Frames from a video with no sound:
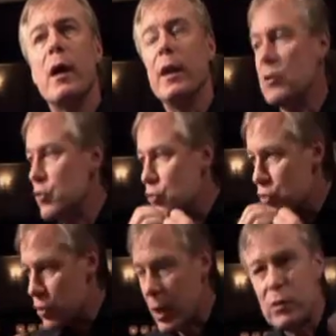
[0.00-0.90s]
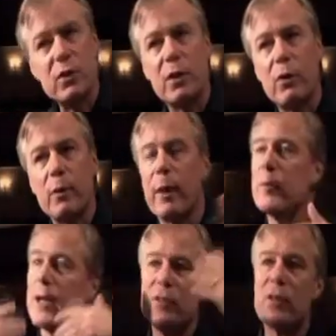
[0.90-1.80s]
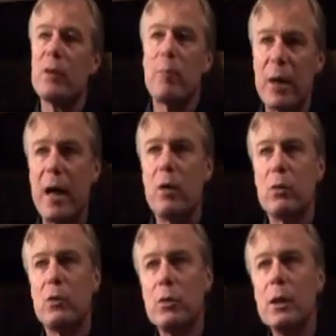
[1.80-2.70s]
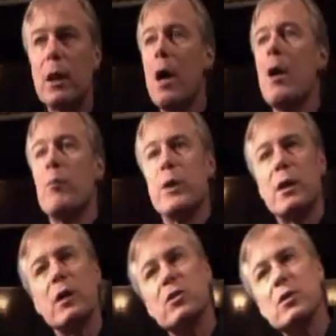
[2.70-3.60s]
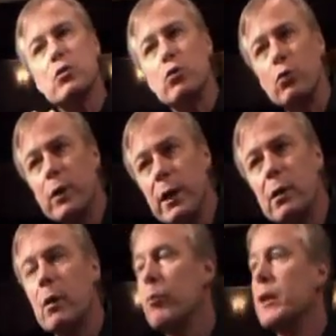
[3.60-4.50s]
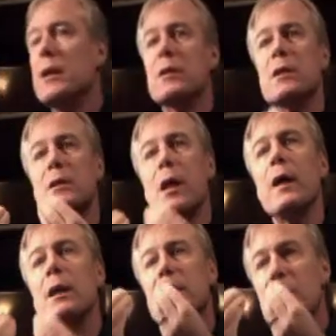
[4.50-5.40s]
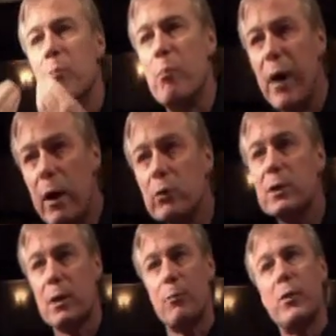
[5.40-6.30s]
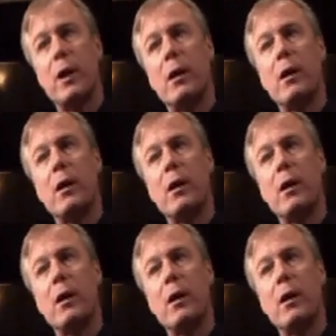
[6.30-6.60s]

It's just incredible. I mean, I tear up now doing it because it's real, because it's like it's about something.